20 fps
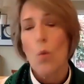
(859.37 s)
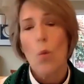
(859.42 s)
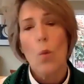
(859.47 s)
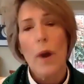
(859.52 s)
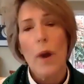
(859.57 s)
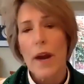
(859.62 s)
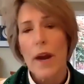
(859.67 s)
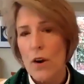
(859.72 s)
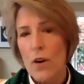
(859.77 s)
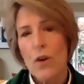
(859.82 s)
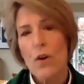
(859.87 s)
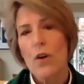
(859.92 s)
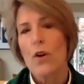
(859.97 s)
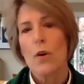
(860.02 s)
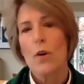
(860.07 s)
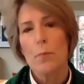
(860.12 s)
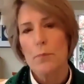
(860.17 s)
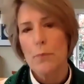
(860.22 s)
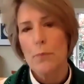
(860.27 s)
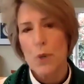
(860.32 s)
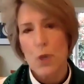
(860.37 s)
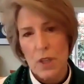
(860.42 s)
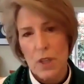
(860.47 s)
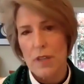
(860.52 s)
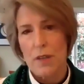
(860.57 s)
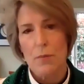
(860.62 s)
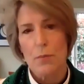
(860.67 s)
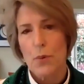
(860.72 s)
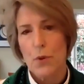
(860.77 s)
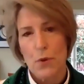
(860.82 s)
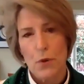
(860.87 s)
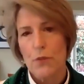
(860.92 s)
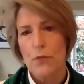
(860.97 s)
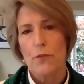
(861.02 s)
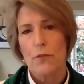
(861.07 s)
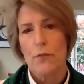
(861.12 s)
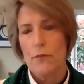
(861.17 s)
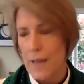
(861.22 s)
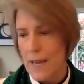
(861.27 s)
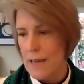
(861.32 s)
wear her
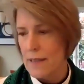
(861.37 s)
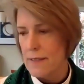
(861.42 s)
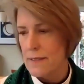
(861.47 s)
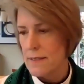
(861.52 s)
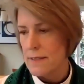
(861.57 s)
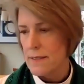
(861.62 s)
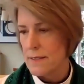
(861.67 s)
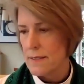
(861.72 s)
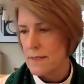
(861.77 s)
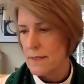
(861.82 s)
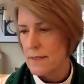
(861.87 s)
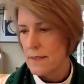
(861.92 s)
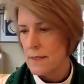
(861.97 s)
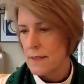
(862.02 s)
bulletproof vest